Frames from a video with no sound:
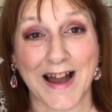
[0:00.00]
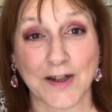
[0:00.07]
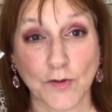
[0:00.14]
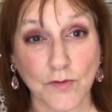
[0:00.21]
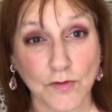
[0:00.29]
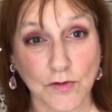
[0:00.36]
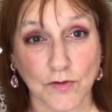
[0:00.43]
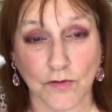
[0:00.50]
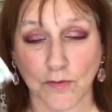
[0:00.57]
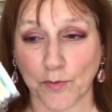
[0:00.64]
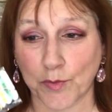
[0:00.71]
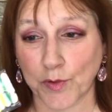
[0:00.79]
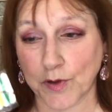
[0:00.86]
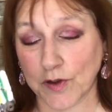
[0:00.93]
don't know,
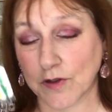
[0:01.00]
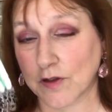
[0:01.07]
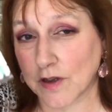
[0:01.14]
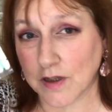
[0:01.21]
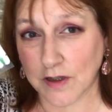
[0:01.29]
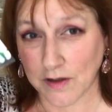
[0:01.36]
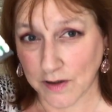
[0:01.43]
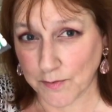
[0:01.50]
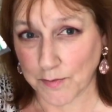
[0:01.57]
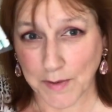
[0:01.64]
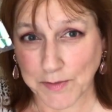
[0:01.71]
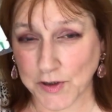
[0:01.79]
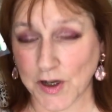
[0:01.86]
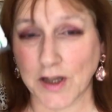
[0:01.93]
but
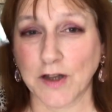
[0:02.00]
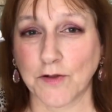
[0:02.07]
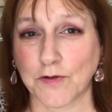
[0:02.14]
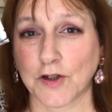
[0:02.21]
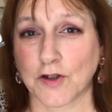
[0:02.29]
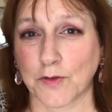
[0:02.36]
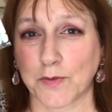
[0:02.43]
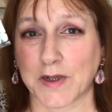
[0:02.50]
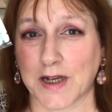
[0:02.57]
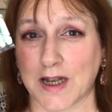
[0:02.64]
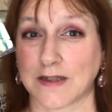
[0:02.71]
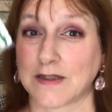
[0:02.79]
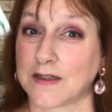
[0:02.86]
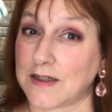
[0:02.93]
I'm sure they're going to come in
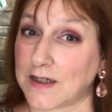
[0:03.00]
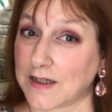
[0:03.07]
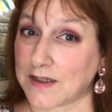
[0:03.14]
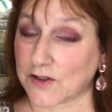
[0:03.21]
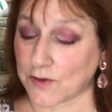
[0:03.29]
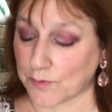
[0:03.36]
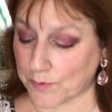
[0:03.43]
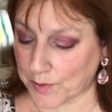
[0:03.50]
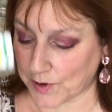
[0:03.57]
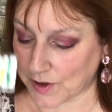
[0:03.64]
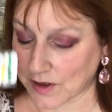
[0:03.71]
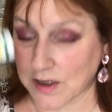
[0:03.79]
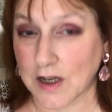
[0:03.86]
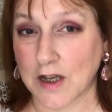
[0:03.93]
handy at some
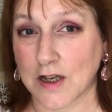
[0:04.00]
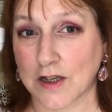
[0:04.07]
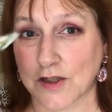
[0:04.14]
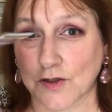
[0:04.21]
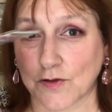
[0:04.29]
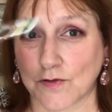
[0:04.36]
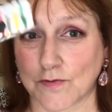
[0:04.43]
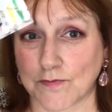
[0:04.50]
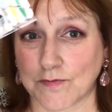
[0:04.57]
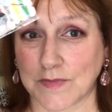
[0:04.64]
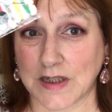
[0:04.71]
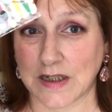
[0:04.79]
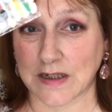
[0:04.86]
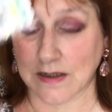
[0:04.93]
point. So
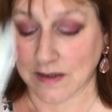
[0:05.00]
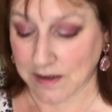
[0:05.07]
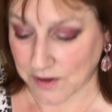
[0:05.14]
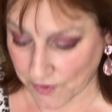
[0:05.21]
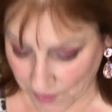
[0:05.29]
needles and